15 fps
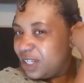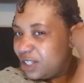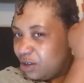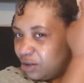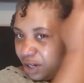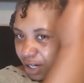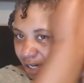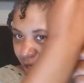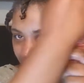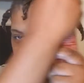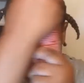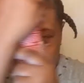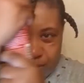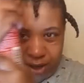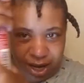So the
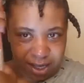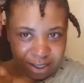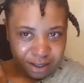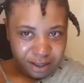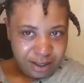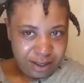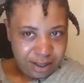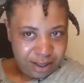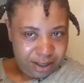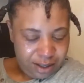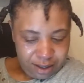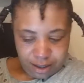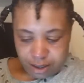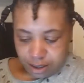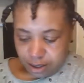devil tried to
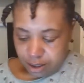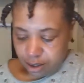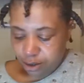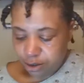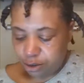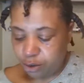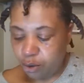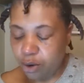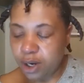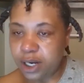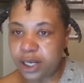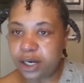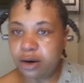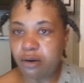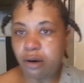throw a
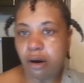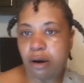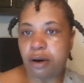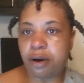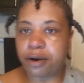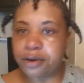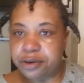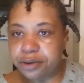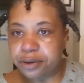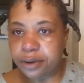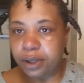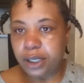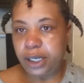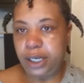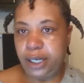little
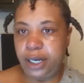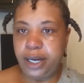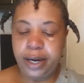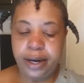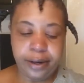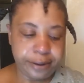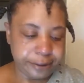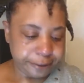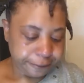in there.